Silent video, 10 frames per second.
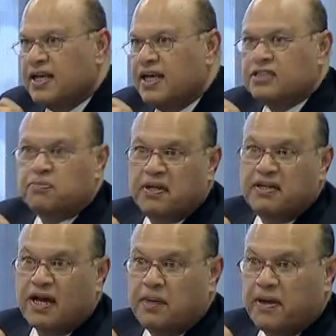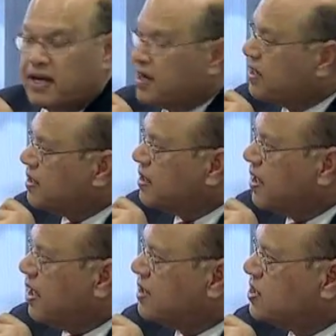is pre-diabetic.
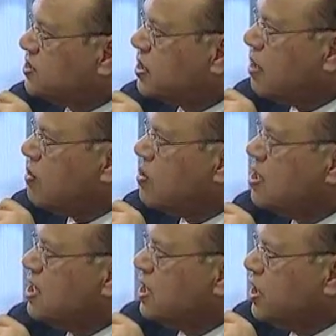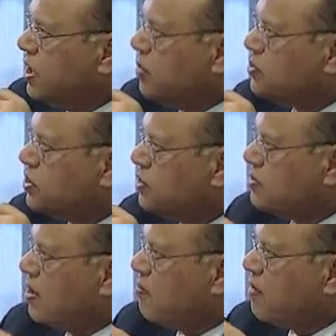And so
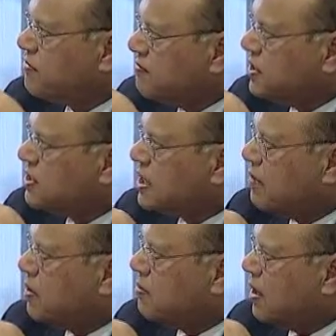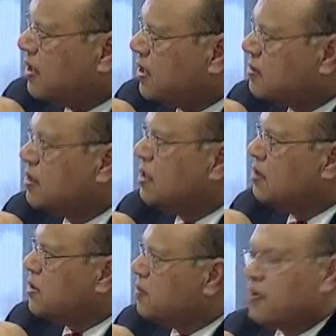huge number. 57 million
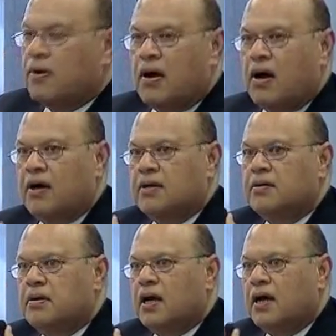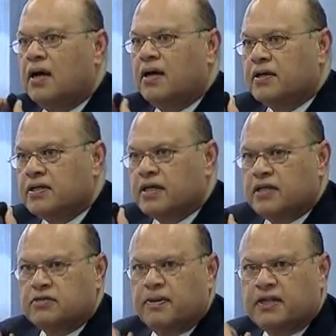people are
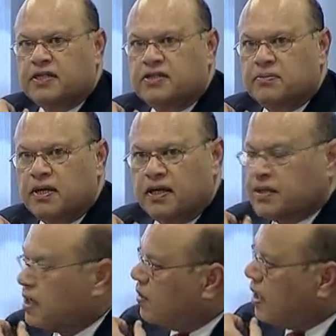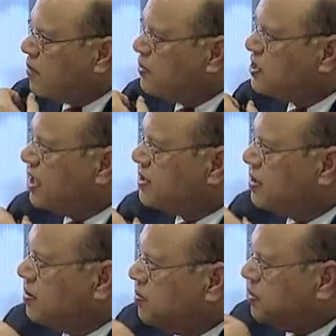expected to, are
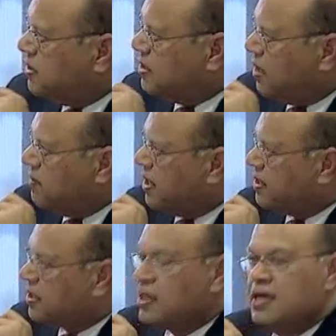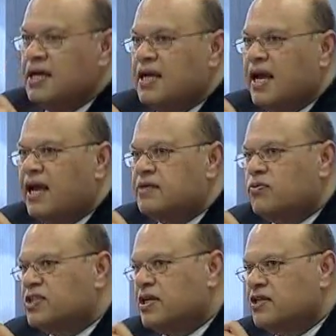projected to be pre-diabetic. And
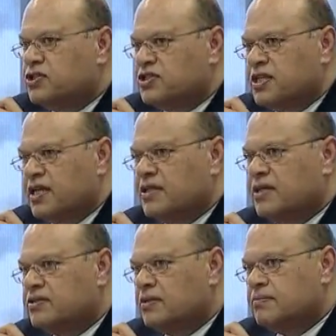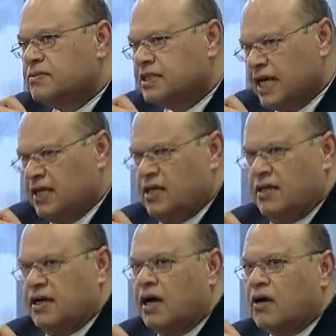what's interesting, there's some data
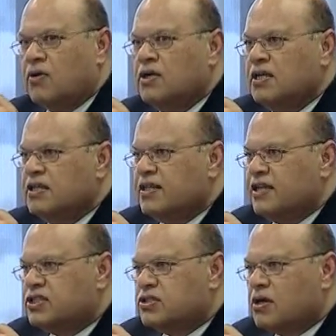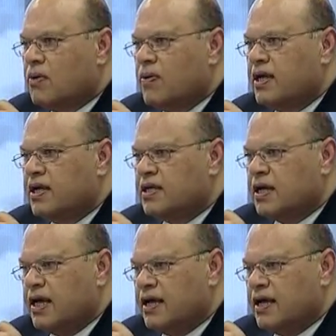now that's showing